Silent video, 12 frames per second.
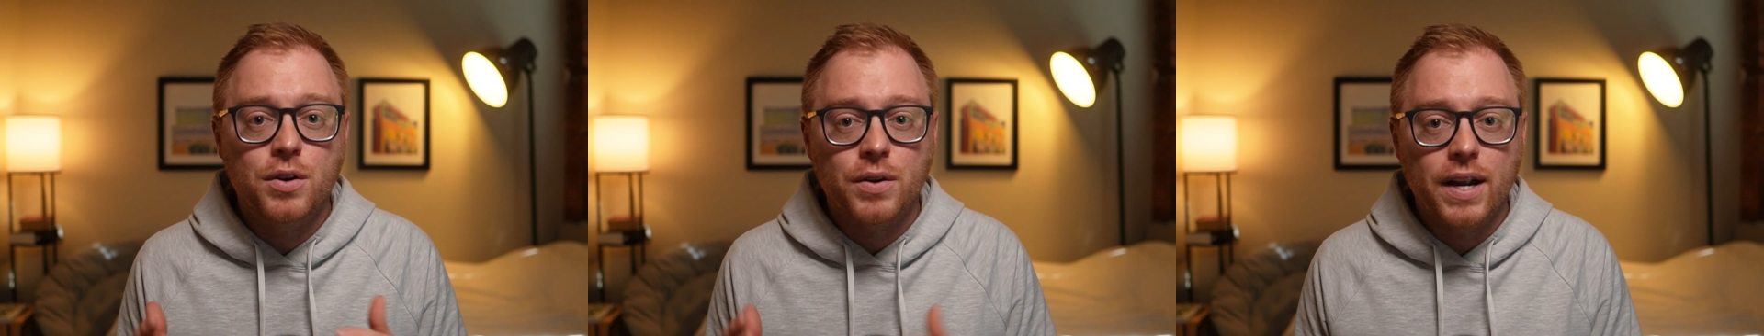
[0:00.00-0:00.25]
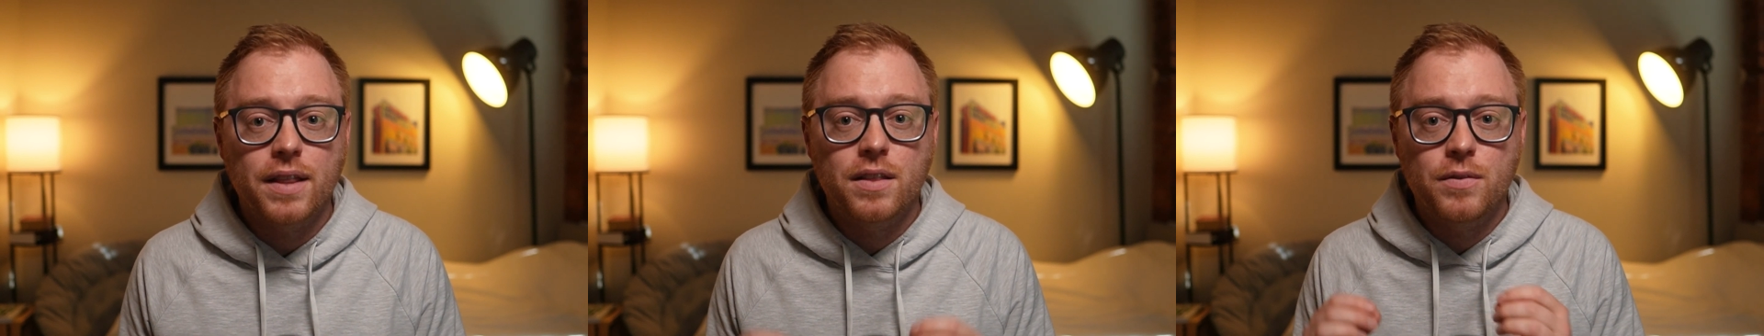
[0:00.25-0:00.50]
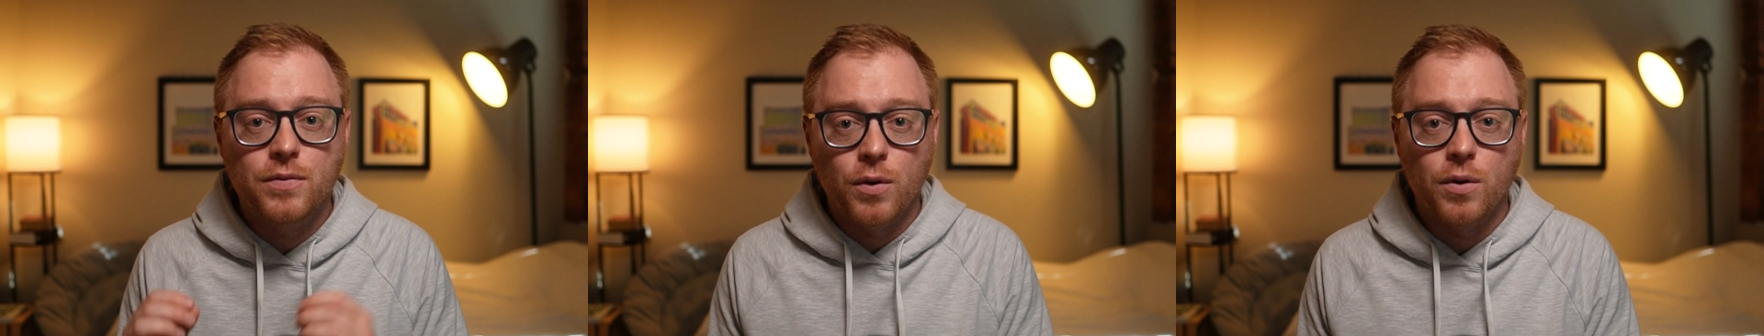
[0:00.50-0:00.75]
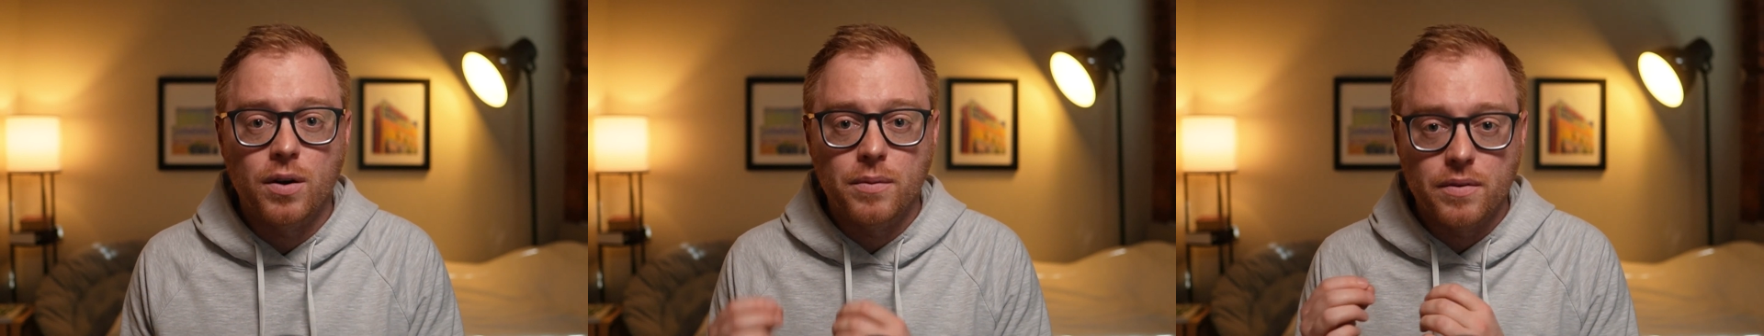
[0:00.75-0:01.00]
create the
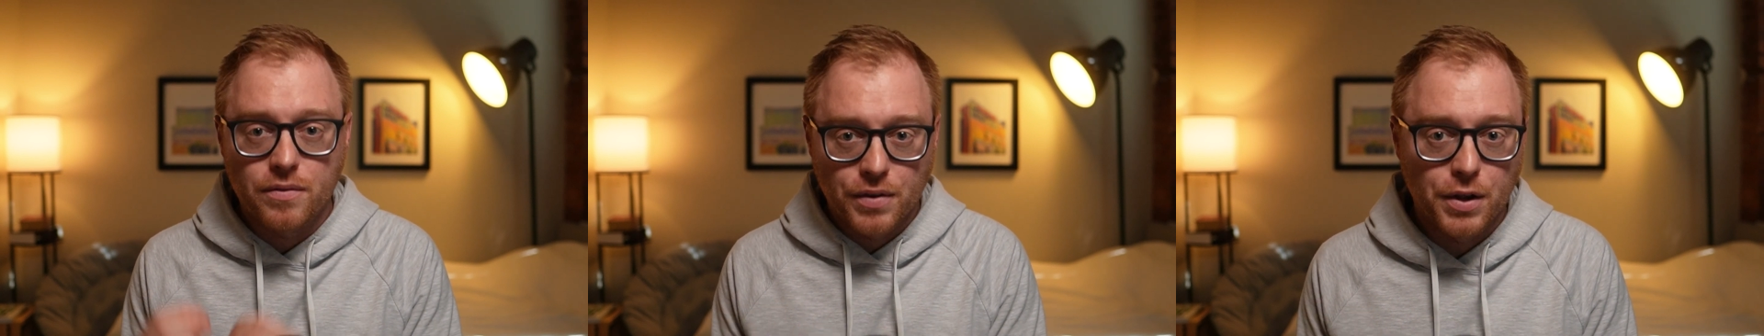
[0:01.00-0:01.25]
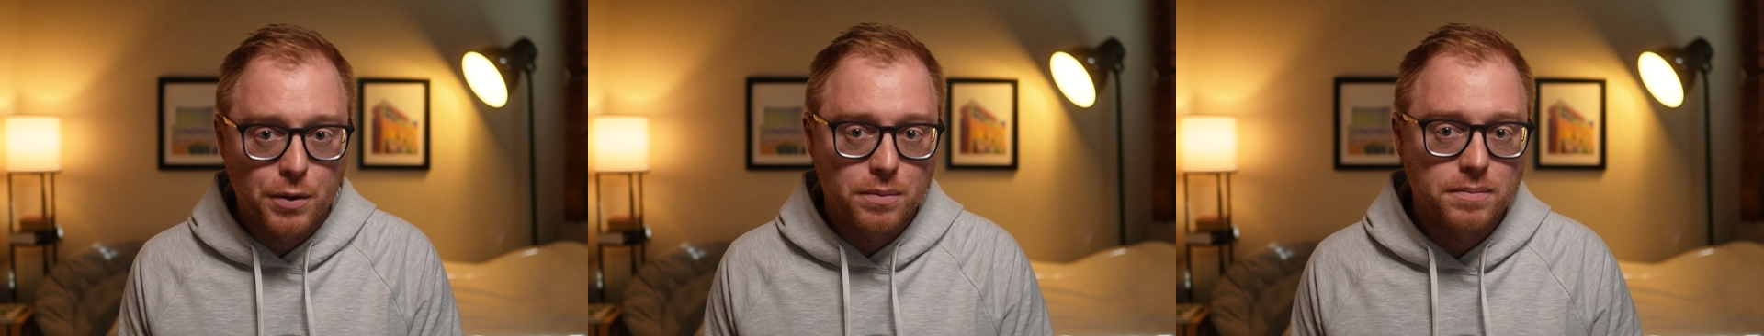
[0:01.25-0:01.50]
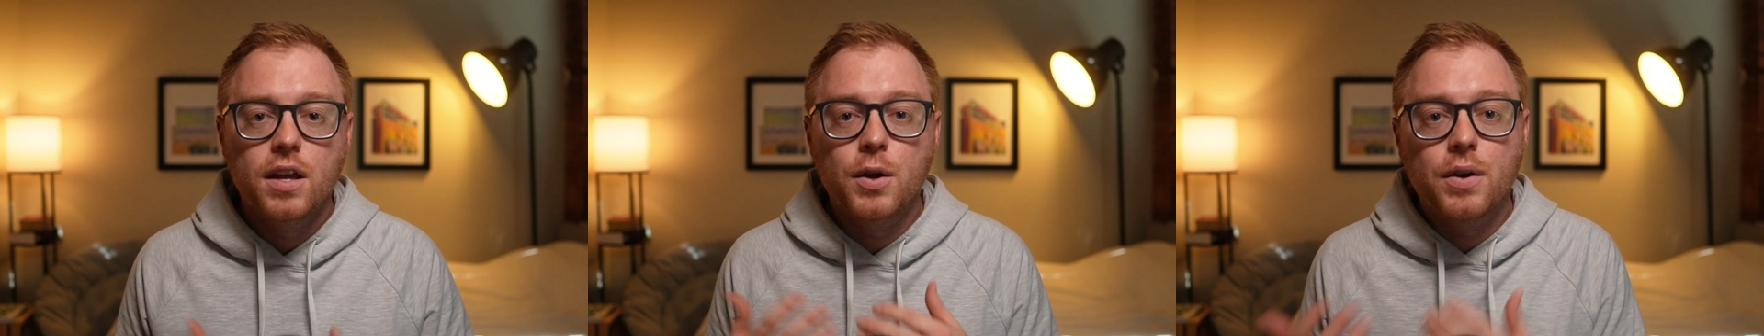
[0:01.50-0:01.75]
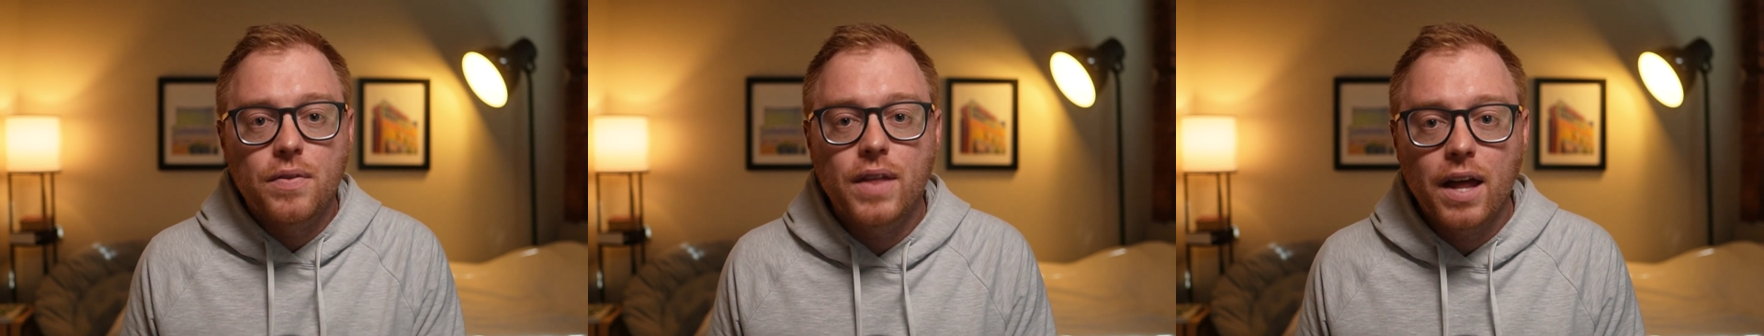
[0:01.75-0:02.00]
form view. You
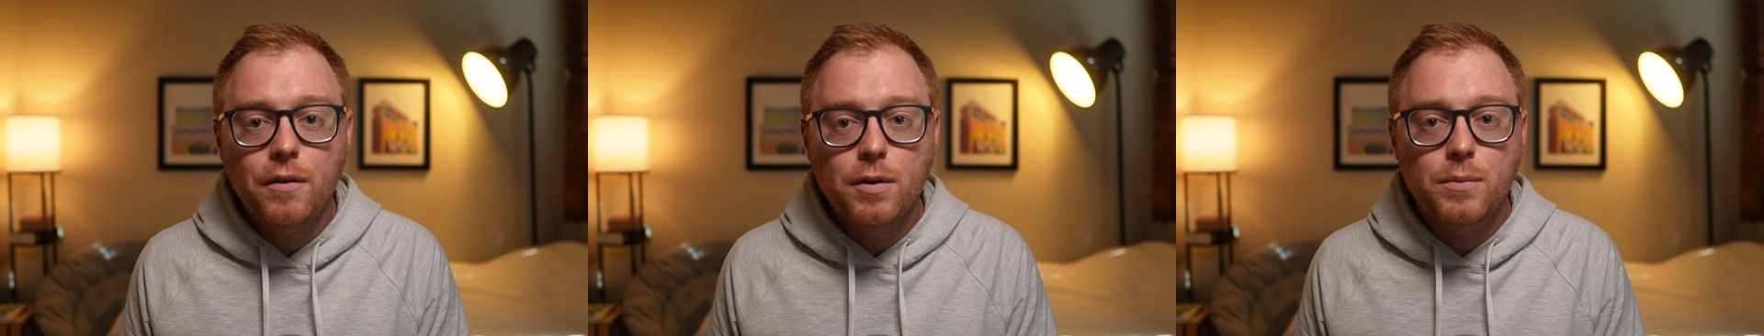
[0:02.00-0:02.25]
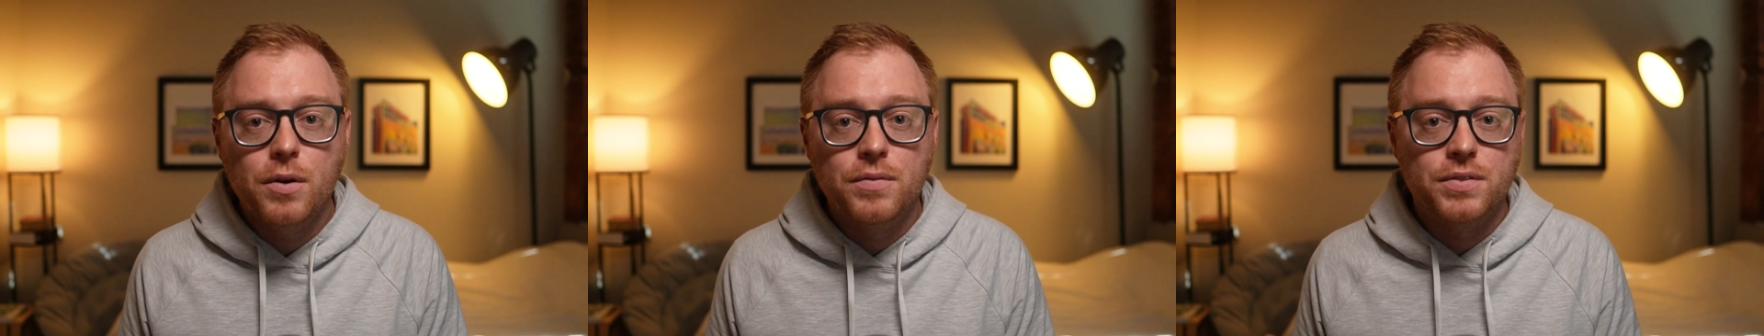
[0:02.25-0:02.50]
can then remove